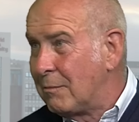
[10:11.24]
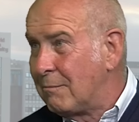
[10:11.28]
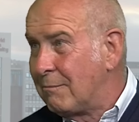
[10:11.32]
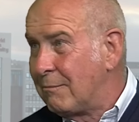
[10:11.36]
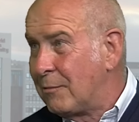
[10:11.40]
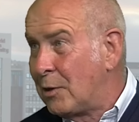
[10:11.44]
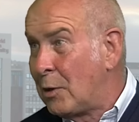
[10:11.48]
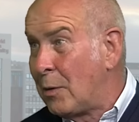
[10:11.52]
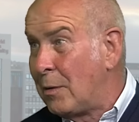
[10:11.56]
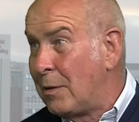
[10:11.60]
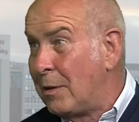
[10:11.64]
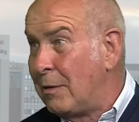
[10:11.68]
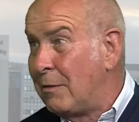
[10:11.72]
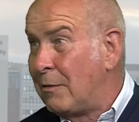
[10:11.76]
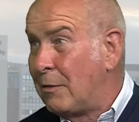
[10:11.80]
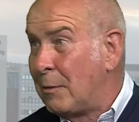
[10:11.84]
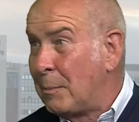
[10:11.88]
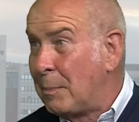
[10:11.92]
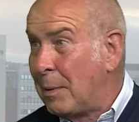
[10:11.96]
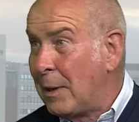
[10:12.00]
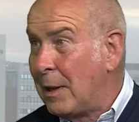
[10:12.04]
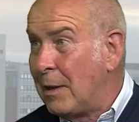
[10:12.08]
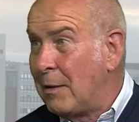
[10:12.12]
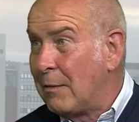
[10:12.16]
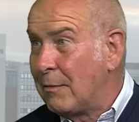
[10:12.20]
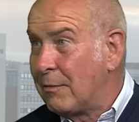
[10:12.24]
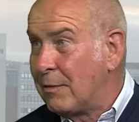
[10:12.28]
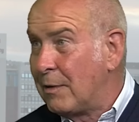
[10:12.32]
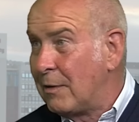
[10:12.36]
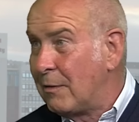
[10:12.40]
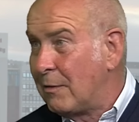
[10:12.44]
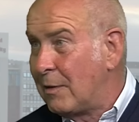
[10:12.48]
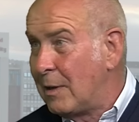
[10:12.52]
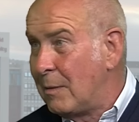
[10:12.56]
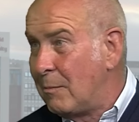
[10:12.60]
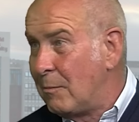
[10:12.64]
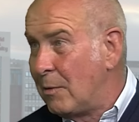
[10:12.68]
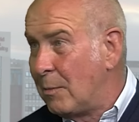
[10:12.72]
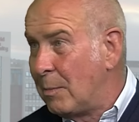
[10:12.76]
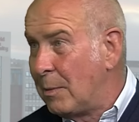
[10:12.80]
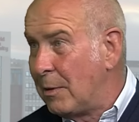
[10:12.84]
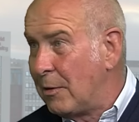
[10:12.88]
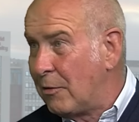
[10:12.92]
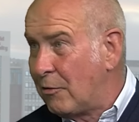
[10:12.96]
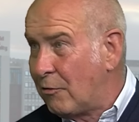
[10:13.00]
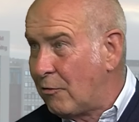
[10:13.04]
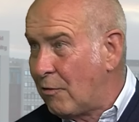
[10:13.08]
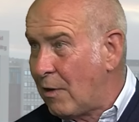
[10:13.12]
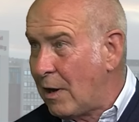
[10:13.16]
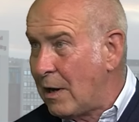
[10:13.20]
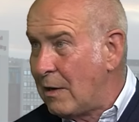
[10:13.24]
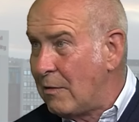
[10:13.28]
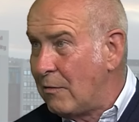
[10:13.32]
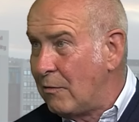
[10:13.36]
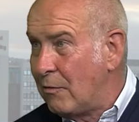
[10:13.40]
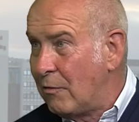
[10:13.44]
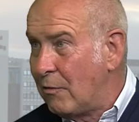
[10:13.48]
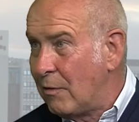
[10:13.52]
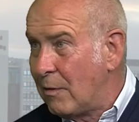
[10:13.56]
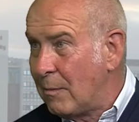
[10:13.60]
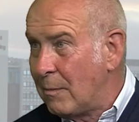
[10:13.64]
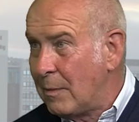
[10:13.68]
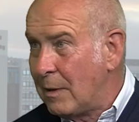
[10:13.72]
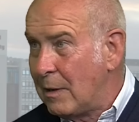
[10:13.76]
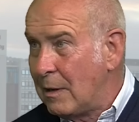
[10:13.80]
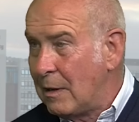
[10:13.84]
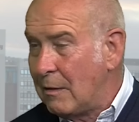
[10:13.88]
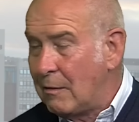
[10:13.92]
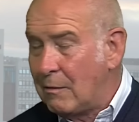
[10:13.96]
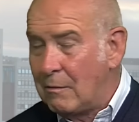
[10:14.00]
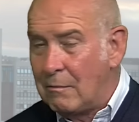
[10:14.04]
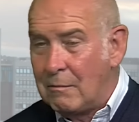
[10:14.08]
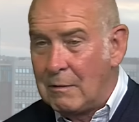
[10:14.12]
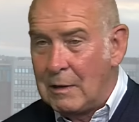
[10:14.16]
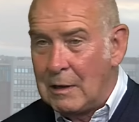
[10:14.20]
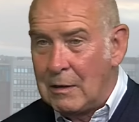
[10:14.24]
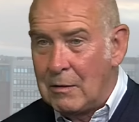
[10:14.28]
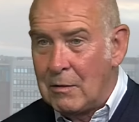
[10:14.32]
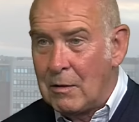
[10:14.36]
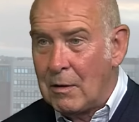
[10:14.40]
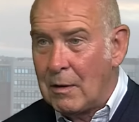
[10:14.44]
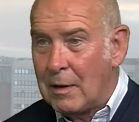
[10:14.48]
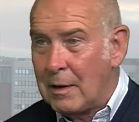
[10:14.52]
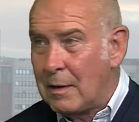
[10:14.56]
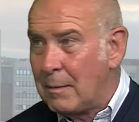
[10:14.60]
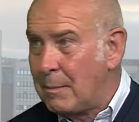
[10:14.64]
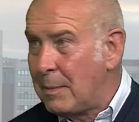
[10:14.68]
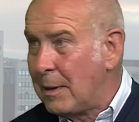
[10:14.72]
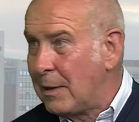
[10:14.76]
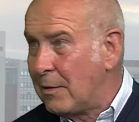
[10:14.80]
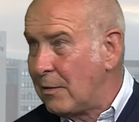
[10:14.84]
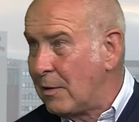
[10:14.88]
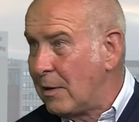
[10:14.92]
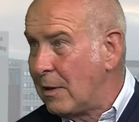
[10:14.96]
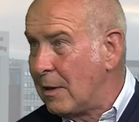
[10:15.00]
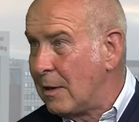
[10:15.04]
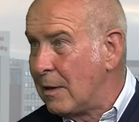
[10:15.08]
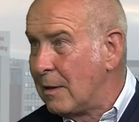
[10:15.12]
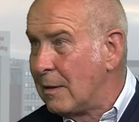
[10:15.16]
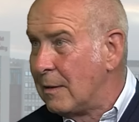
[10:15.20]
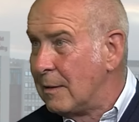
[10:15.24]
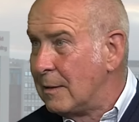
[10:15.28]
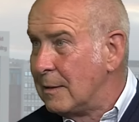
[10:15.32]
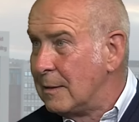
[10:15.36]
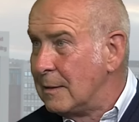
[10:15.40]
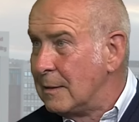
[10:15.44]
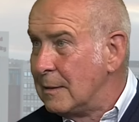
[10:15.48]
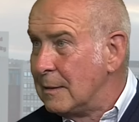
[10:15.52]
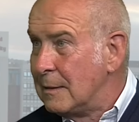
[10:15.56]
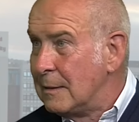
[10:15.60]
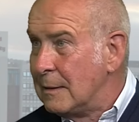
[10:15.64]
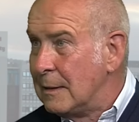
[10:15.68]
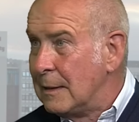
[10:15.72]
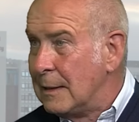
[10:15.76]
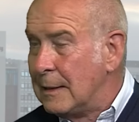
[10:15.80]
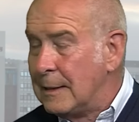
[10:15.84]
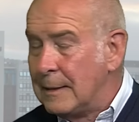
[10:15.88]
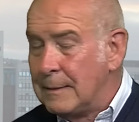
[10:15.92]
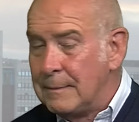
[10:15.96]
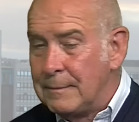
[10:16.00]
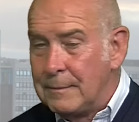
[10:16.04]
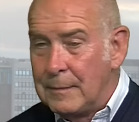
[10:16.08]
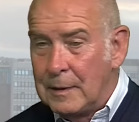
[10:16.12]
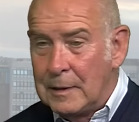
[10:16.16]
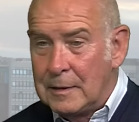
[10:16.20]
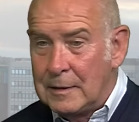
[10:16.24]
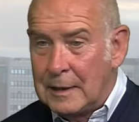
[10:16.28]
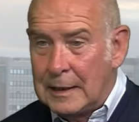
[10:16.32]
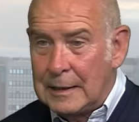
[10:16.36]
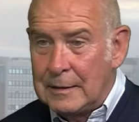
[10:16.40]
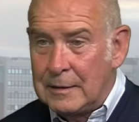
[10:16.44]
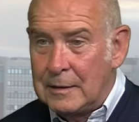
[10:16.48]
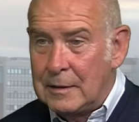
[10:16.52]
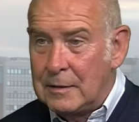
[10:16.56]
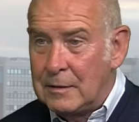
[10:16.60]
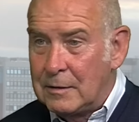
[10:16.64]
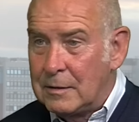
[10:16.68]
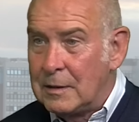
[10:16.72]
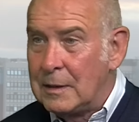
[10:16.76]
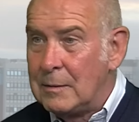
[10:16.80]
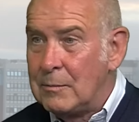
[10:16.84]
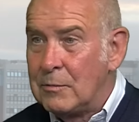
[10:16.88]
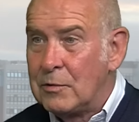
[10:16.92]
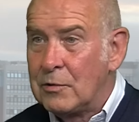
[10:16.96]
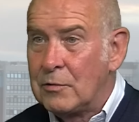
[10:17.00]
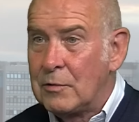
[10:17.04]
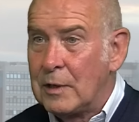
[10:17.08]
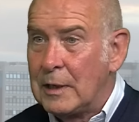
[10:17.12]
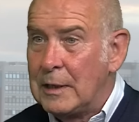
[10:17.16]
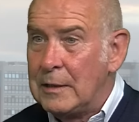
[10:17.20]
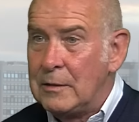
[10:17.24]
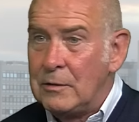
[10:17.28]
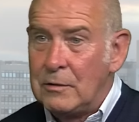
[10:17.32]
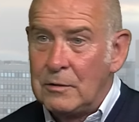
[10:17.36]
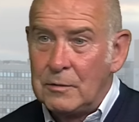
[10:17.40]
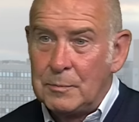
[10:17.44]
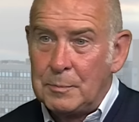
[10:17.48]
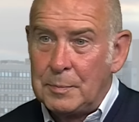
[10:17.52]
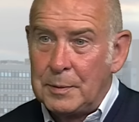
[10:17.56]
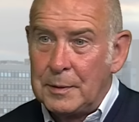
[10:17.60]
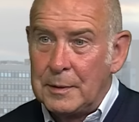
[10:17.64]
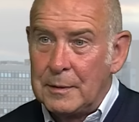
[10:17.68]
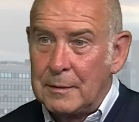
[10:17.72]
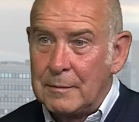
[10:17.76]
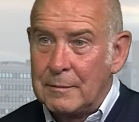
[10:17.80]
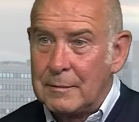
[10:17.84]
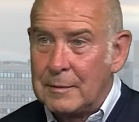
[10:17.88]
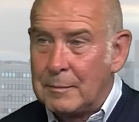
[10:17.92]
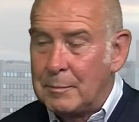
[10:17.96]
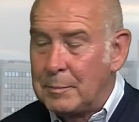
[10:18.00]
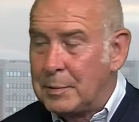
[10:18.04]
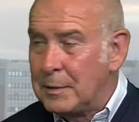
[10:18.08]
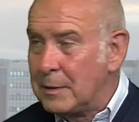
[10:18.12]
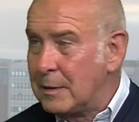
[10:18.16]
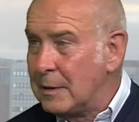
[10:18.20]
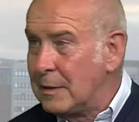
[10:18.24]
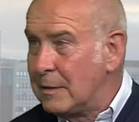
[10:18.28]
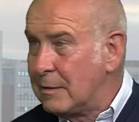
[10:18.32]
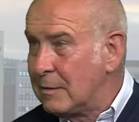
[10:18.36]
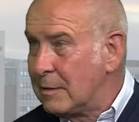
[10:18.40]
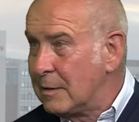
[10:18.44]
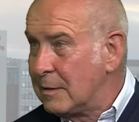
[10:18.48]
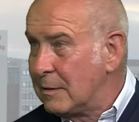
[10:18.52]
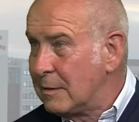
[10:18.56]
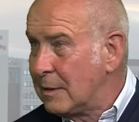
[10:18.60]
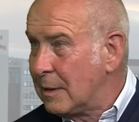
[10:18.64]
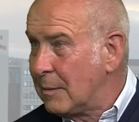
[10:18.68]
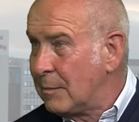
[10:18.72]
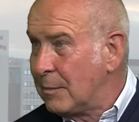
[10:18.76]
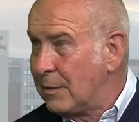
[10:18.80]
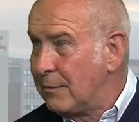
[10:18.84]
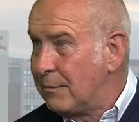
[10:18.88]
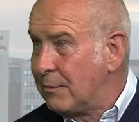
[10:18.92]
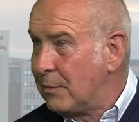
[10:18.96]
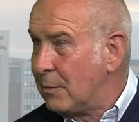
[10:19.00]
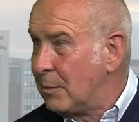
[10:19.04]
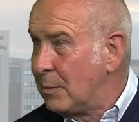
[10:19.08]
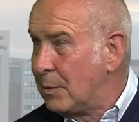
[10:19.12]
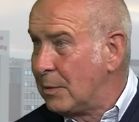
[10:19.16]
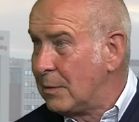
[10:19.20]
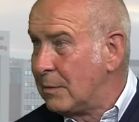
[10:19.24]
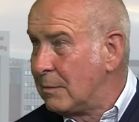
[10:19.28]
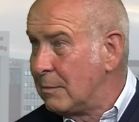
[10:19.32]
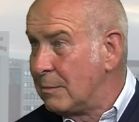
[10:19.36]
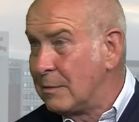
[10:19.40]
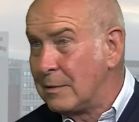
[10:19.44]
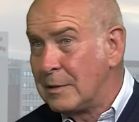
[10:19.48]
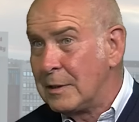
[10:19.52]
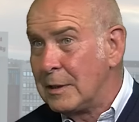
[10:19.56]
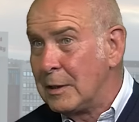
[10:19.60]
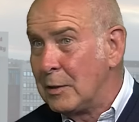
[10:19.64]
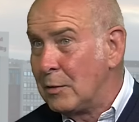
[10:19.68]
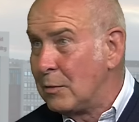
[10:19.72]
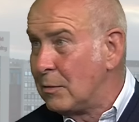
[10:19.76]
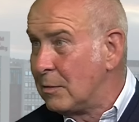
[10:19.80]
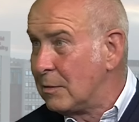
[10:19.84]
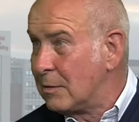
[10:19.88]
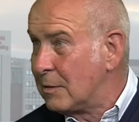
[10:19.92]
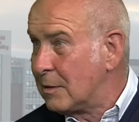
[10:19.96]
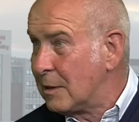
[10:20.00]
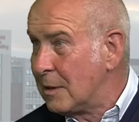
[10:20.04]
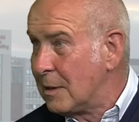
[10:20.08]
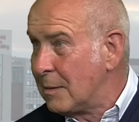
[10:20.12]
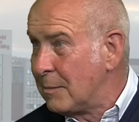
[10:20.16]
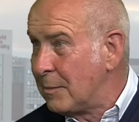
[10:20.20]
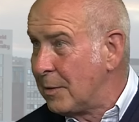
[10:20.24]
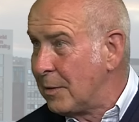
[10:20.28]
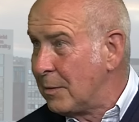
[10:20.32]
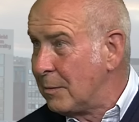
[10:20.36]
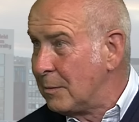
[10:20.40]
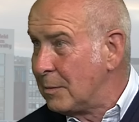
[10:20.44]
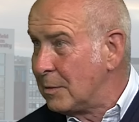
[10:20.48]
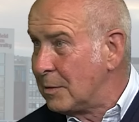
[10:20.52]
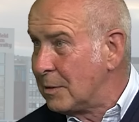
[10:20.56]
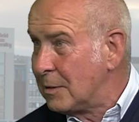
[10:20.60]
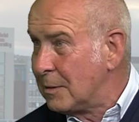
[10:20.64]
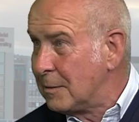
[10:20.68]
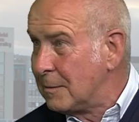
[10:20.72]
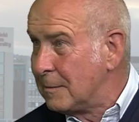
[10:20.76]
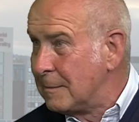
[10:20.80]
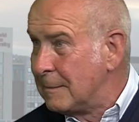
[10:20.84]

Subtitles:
Going into the playoffs, it seemed a bit strange. I mean, he'd not had a bad year, and that did seem strange. But these things happen in football. We see it all the time, don't we? So.